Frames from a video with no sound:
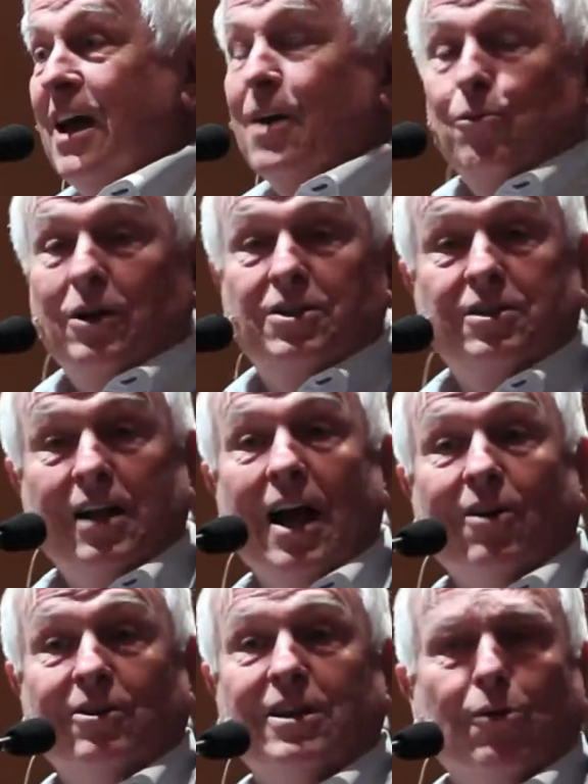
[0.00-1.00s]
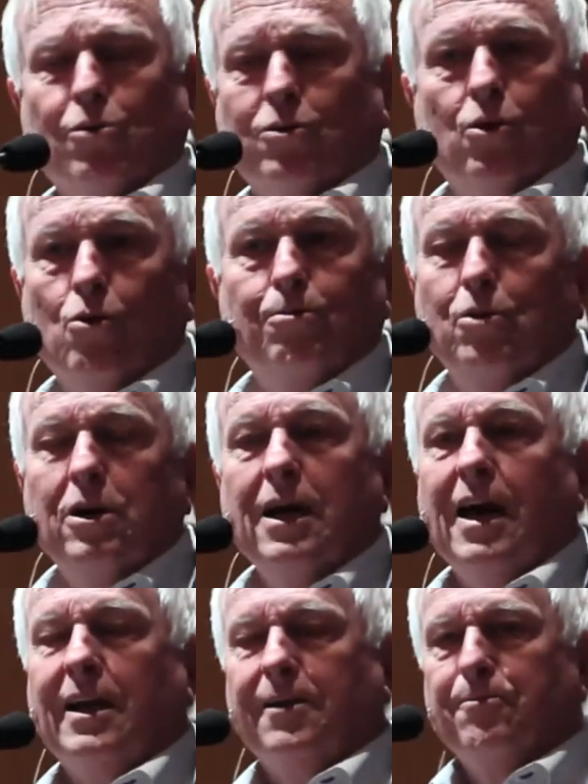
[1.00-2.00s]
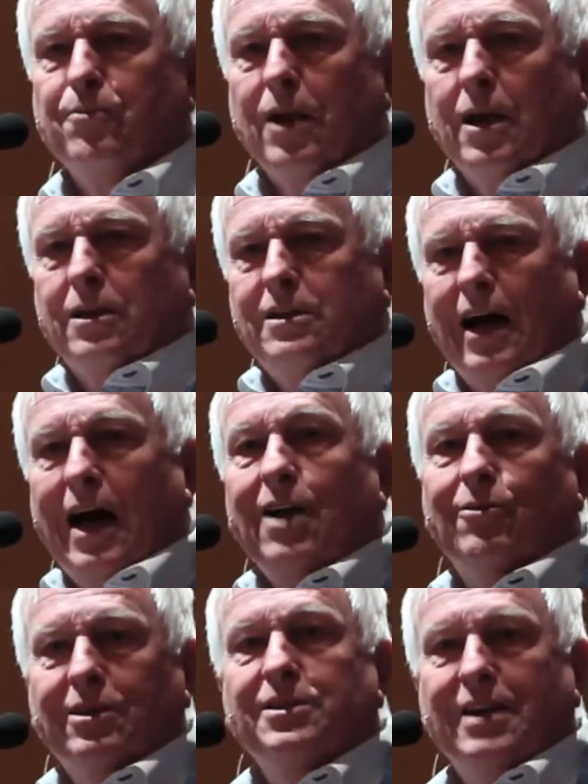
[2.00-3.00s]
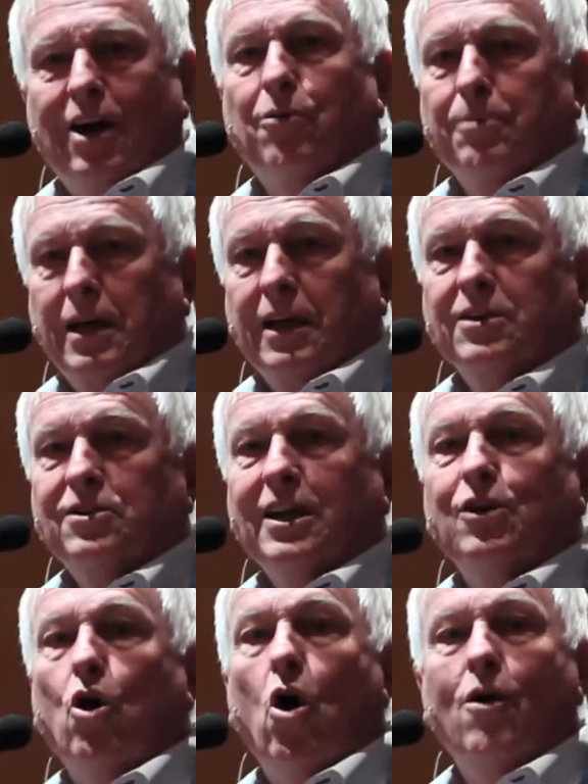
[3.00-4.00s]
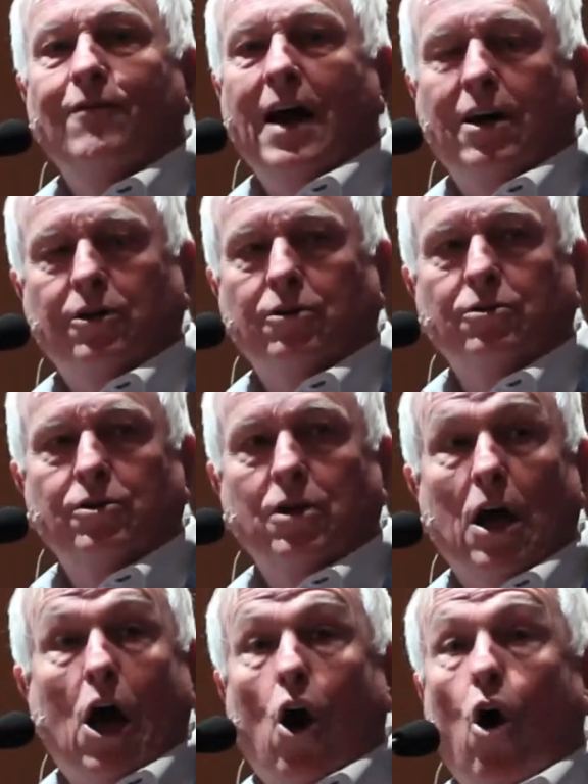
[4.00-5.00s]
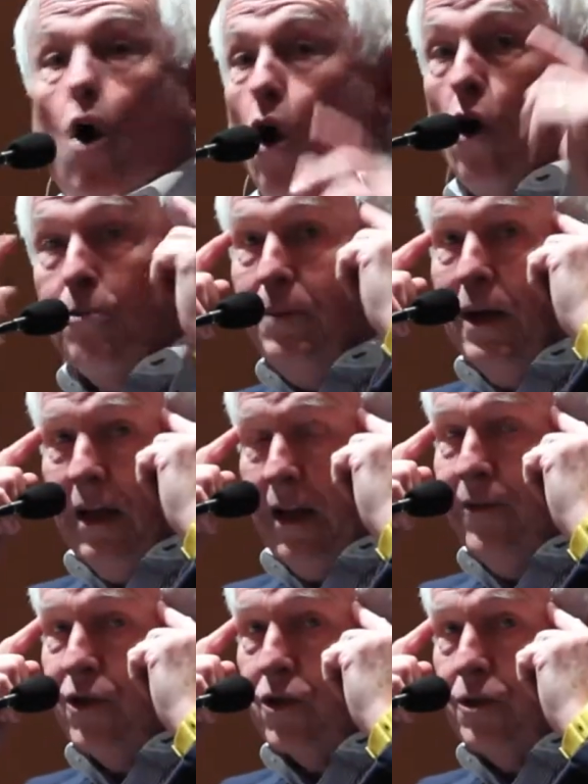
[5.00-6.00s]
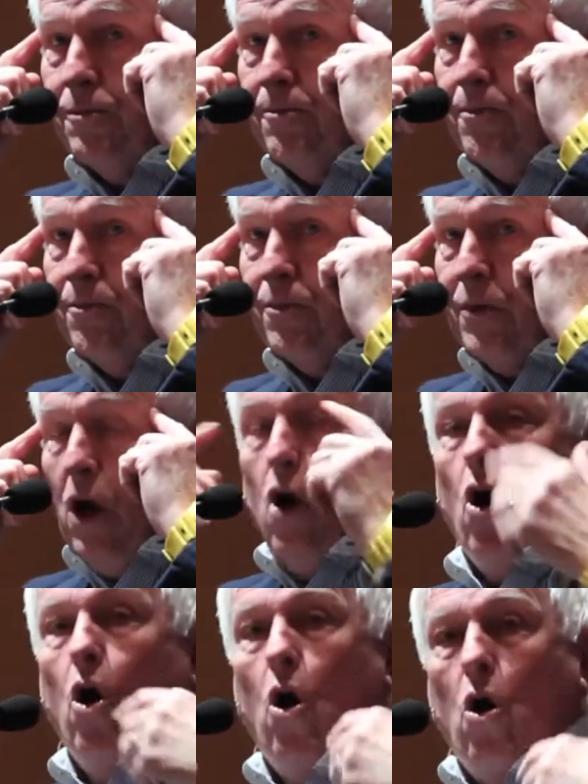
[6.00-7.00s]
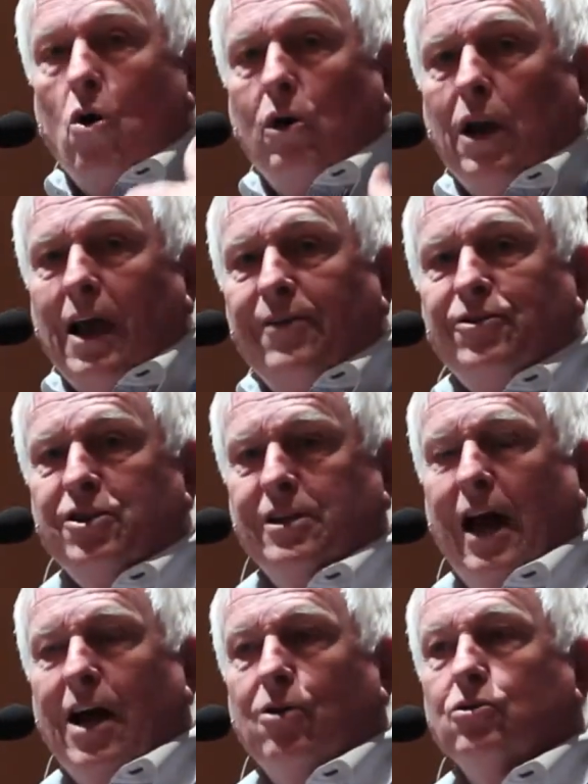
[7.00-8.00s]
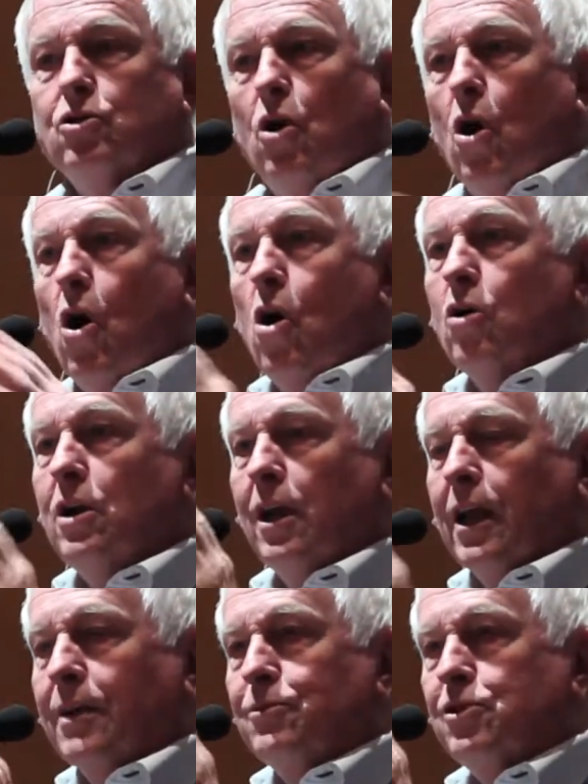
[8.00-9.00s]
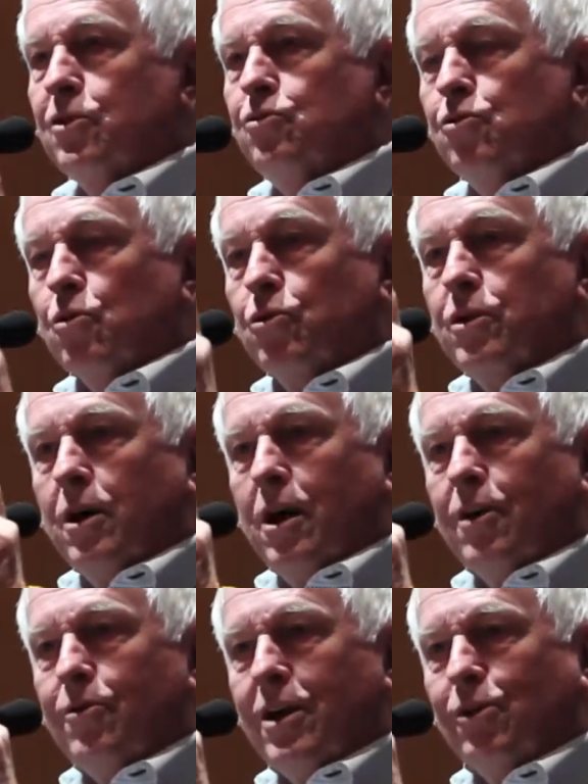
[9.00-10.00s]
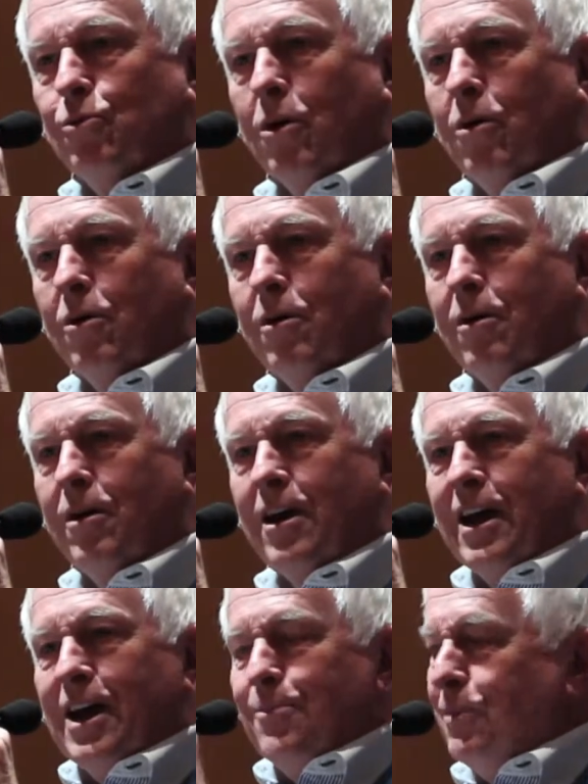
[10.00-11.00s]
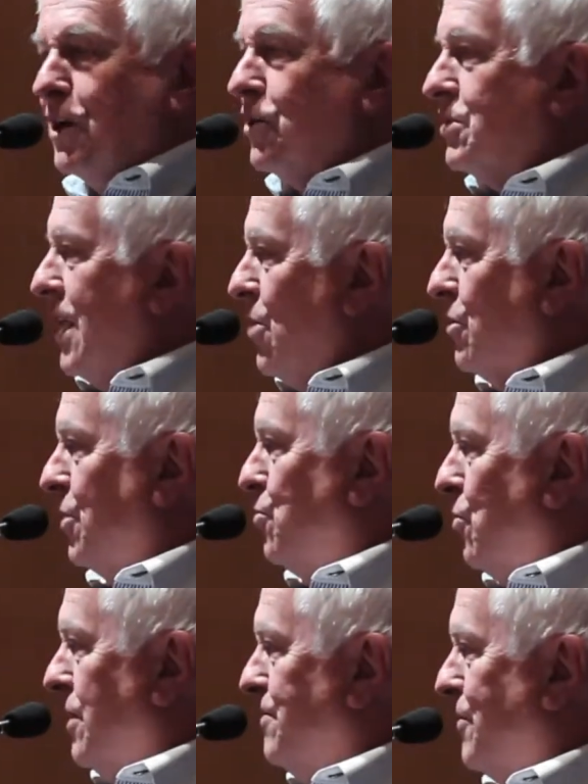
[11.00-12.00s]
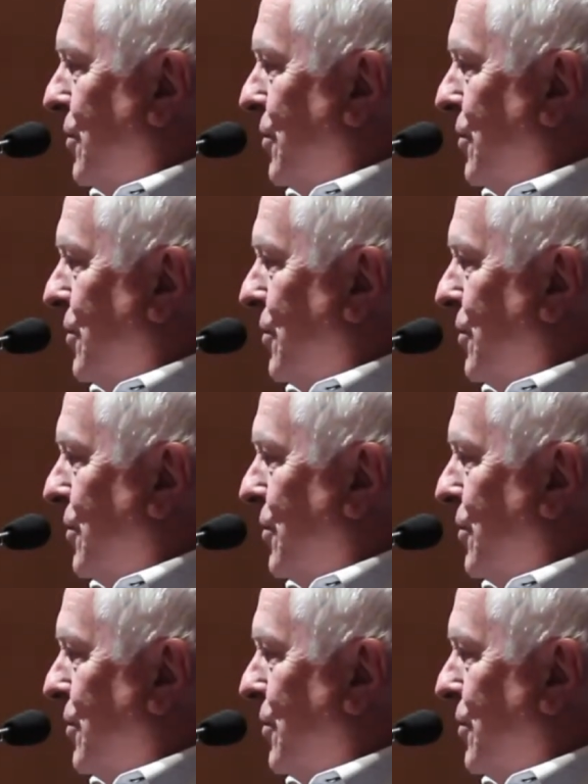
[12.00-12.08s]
And what's tolerance? I wrote a whole book on it. Tolerance now means that all values, all beliefs, all lifestyles, all claims to truth are equal. Because how can one